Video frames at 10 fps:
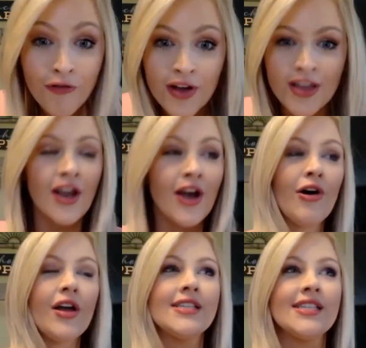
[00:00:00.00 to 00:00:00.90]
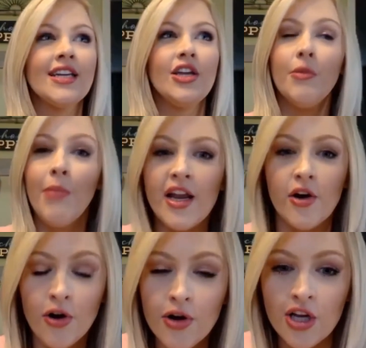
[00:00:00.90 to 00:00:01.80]
you know, it might
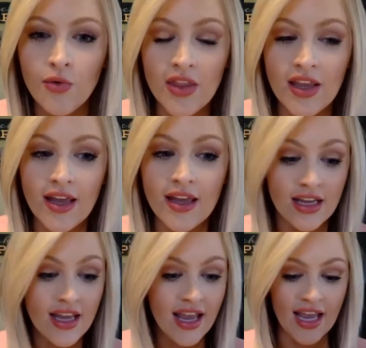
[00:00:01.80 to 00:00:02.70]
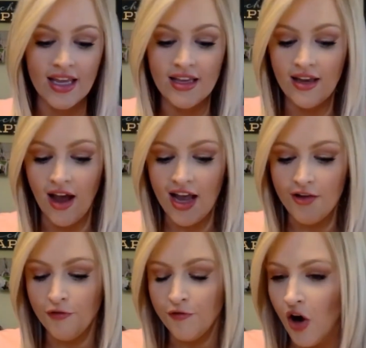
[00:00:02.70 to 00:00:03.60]
hurt you in the end. And I've
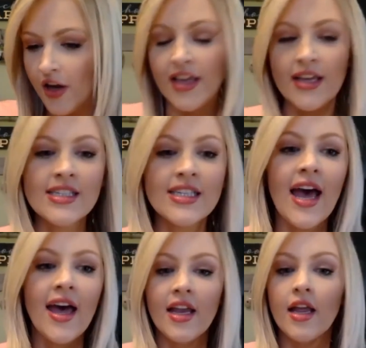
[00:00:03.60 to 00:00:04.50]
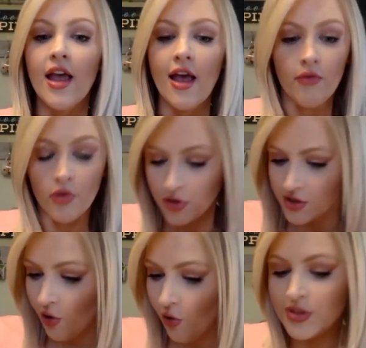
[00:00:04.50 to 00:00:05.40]
fought against that this
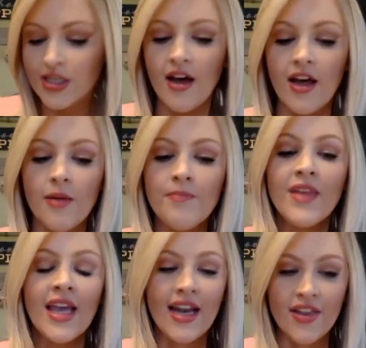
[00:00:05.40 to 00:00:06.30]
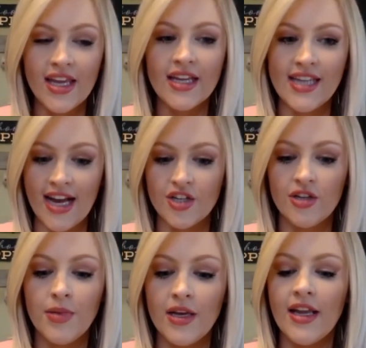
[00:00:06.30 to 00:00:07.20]
whole time. And I think it's actually
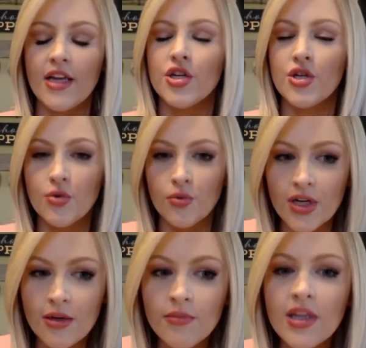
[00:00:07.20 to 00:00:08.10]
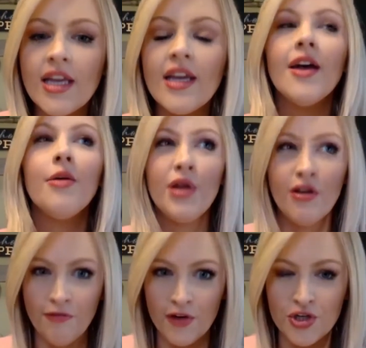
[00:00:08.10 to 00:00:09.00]
been extremely
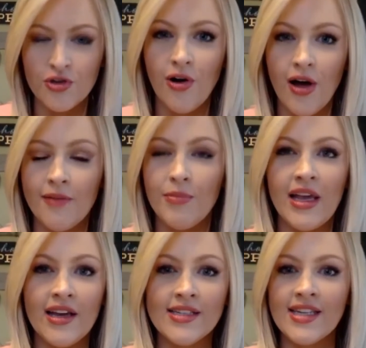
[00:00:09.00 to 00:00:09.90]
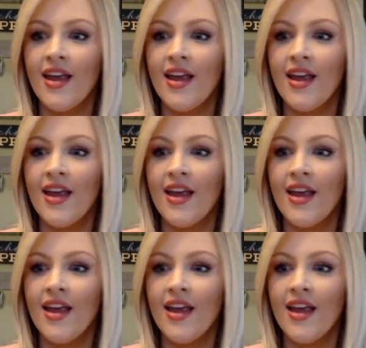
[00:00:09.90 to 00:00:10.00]
beneficial. And because